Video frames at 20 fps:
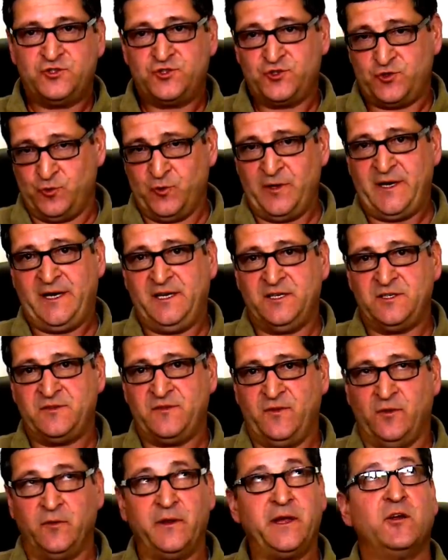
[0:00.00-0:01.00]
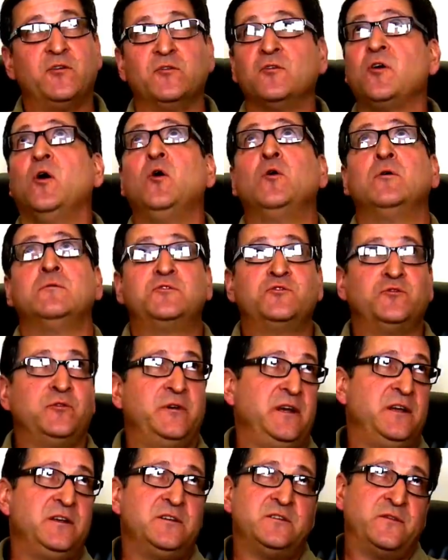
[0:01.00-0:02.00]
trees, fully grown
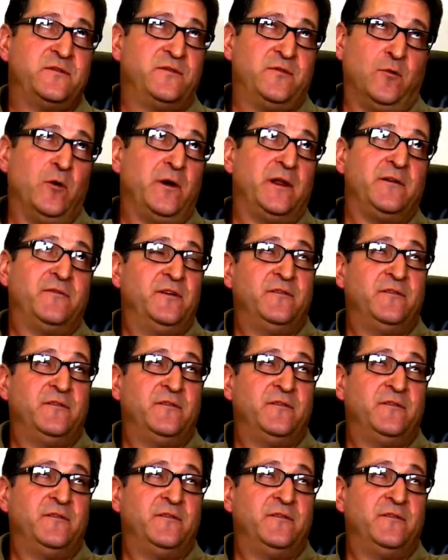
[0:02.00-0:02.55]
trees, 40,